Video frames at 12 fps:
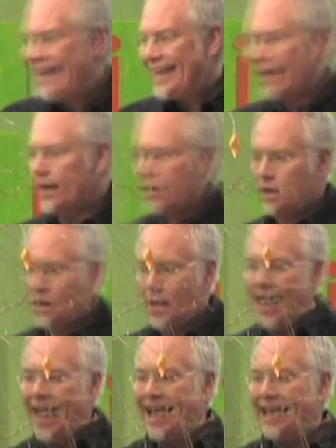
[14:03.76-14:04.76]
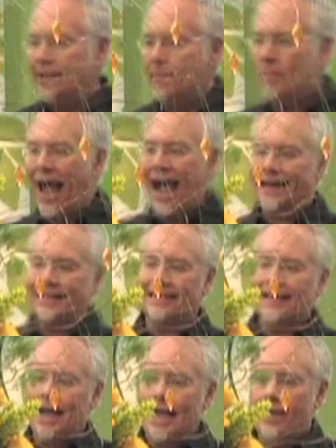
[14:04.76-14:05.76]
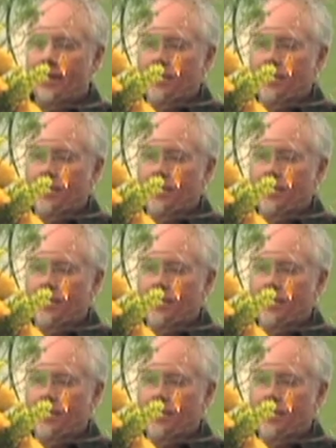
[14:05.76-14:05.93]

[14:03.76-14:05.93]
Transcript: in in the back side